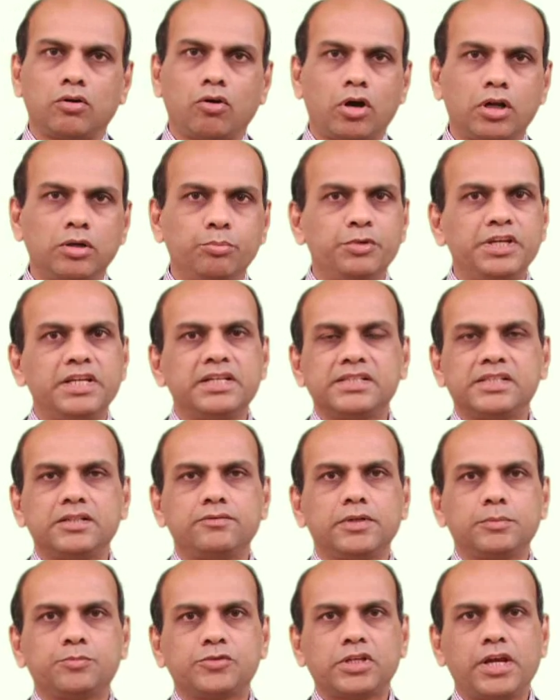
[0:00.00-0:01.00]
on BSE
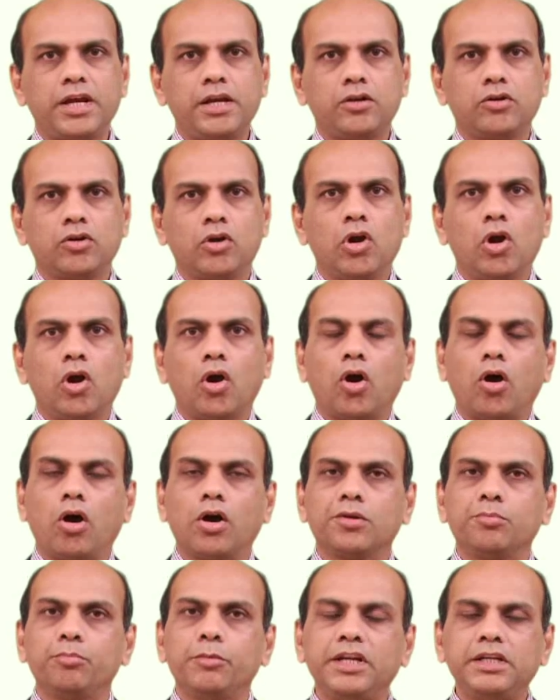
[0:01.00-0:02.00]
website
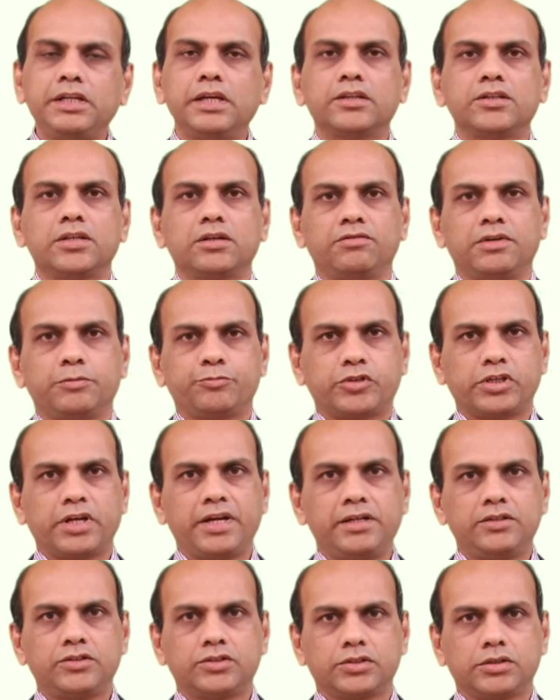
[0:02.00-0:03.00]
or many other
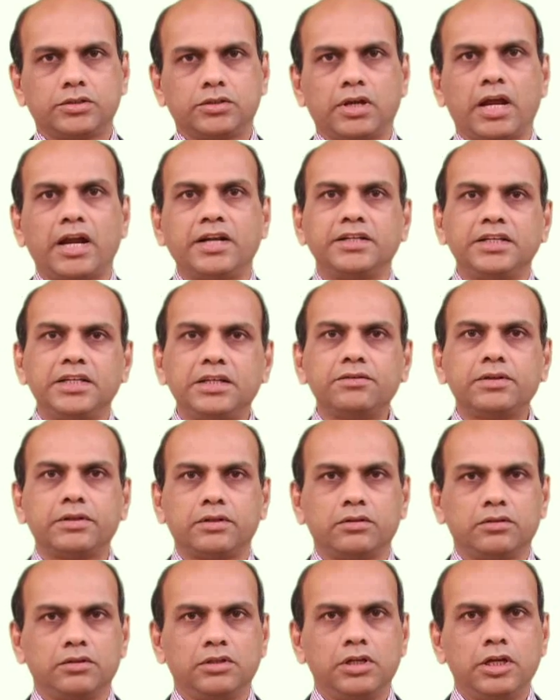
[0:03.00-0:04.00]
websites, and even
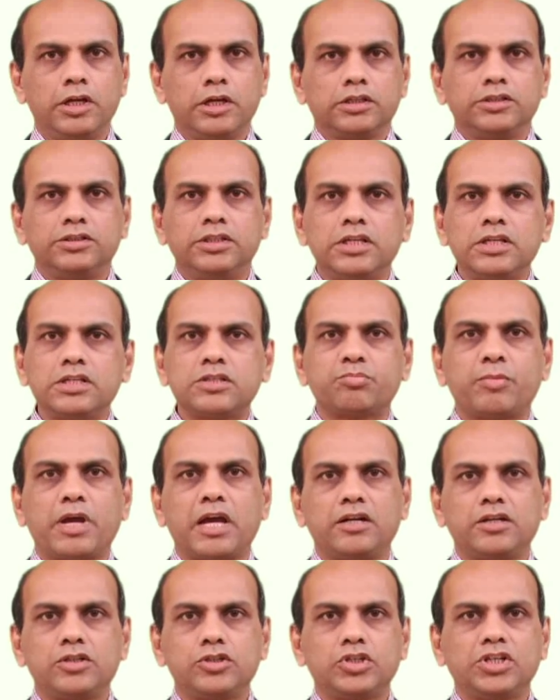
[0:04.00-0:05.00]
these
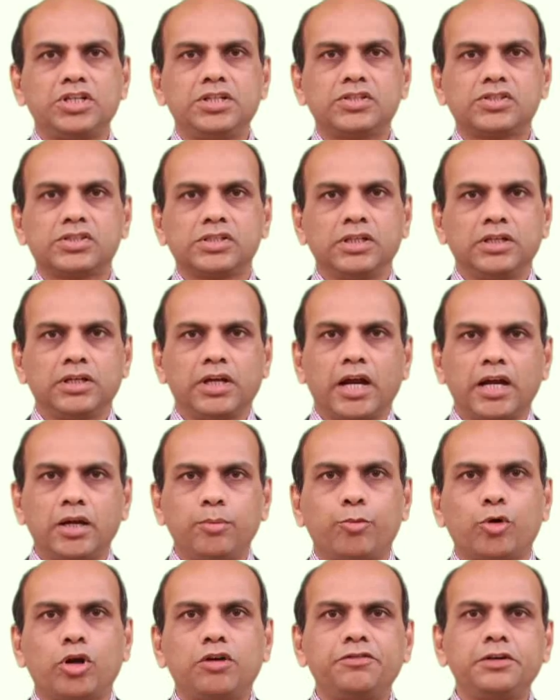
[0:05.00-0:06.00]
balance sheets
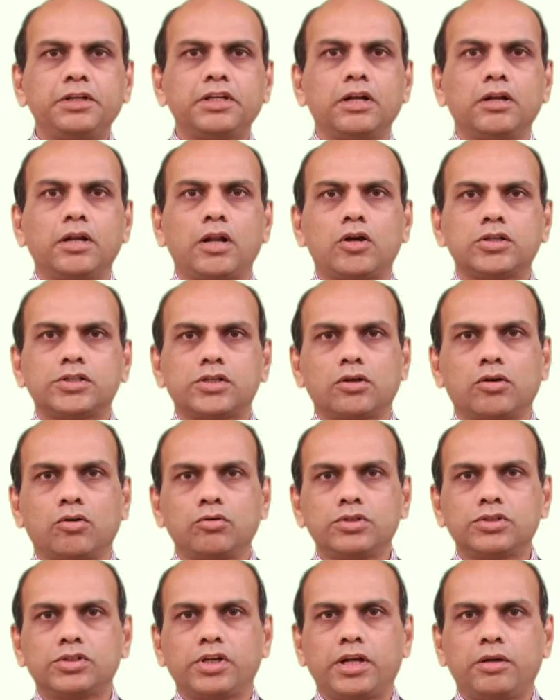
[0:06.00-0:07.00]
and profit and loss
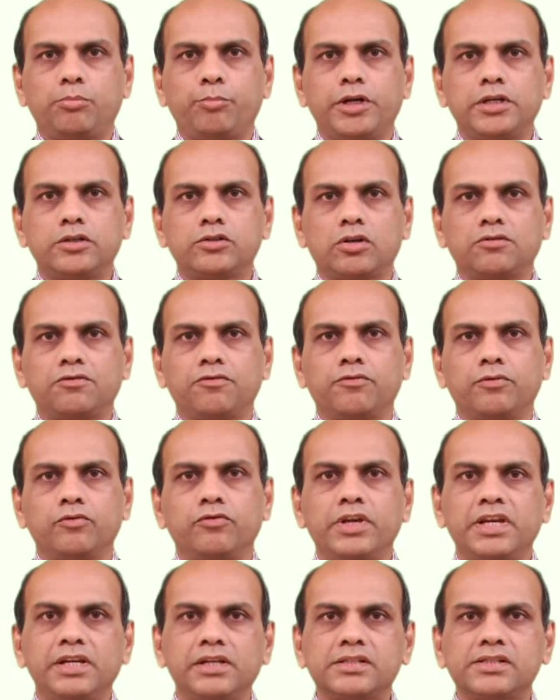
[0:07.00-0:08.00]
account statements of
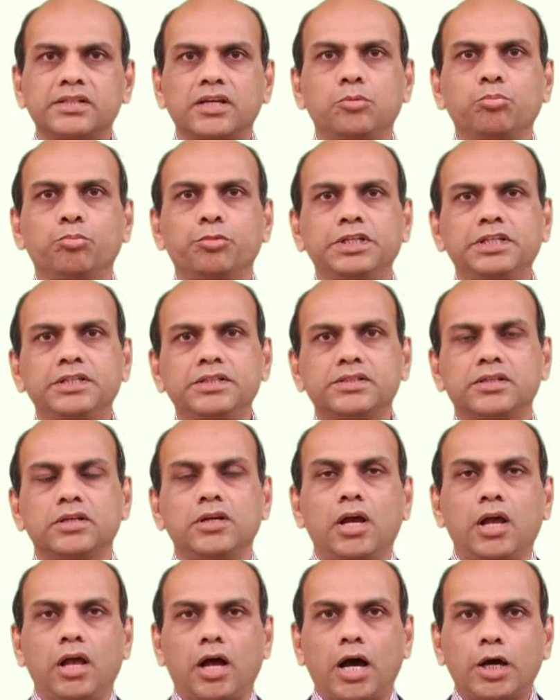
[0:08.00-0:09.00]
various companies
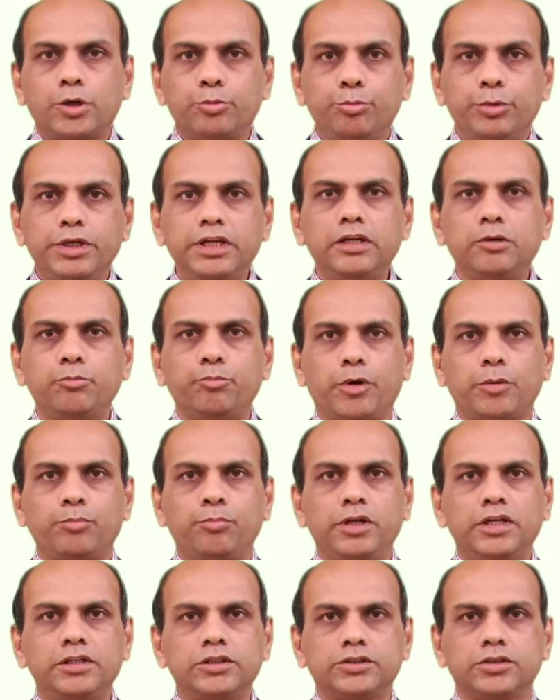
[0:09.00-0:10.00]
are being
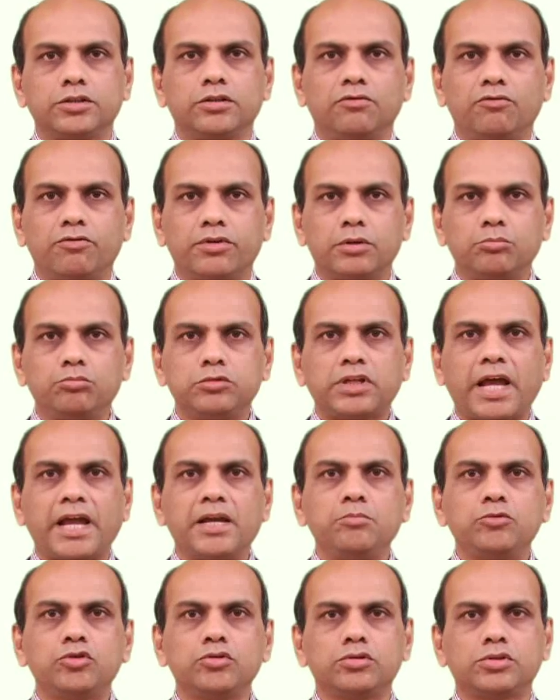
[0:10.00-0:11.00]
published from
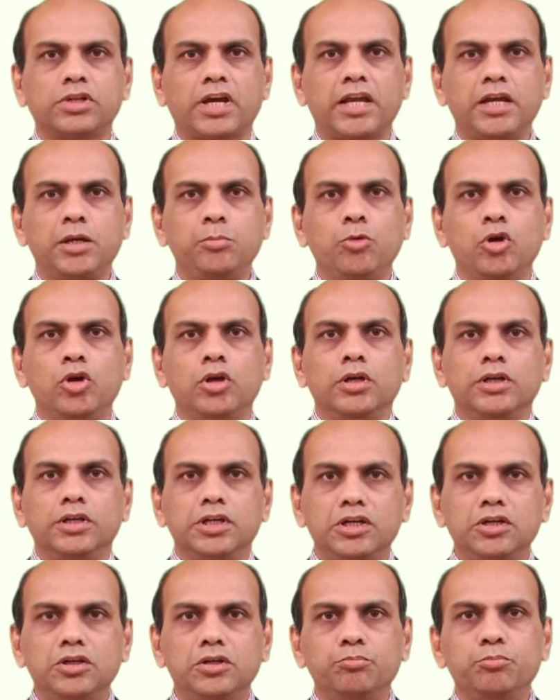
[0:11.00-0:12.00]
time to time
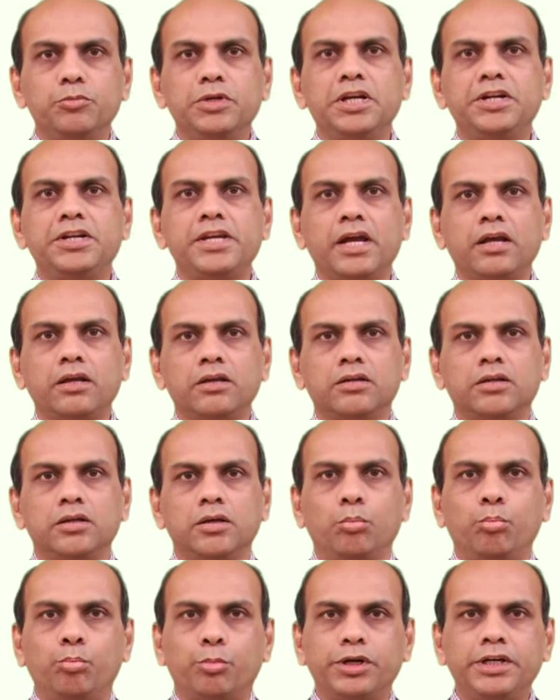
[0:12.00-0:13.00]
in media,
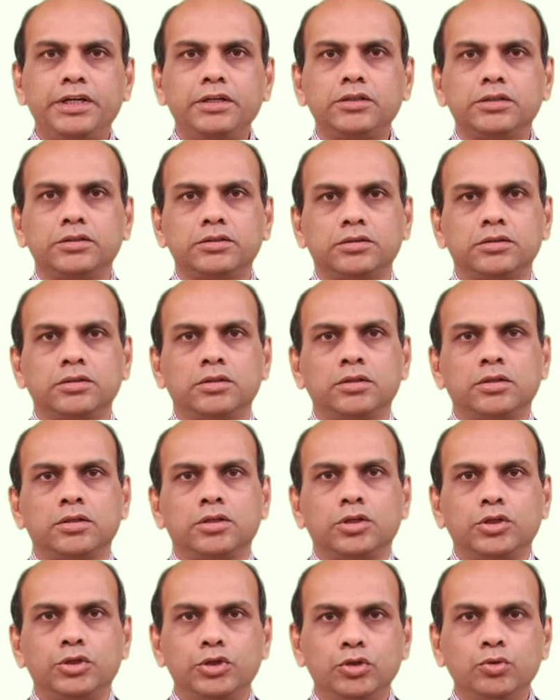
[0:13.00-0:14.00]
print,
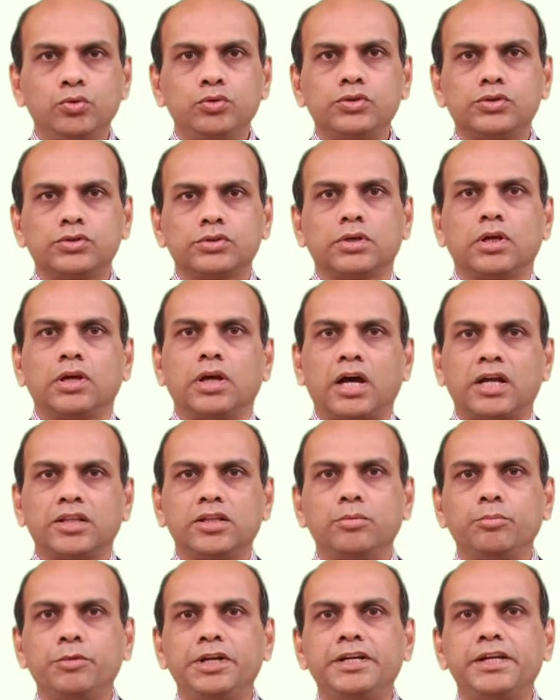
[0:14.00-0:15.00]
news,
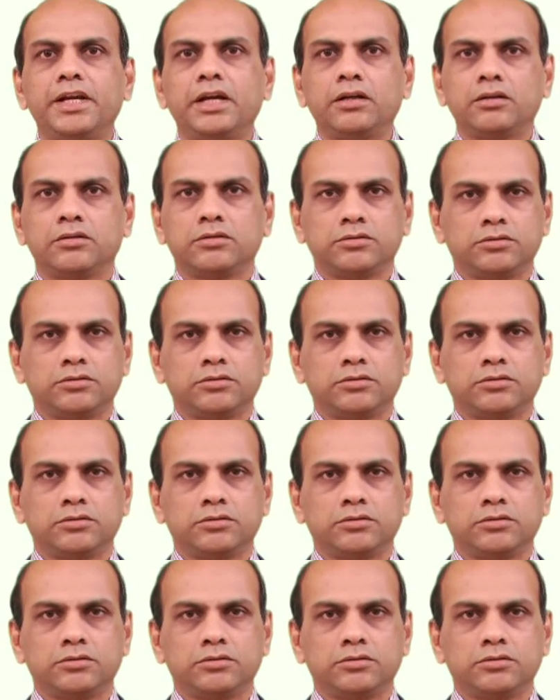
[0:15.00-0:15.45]
other media.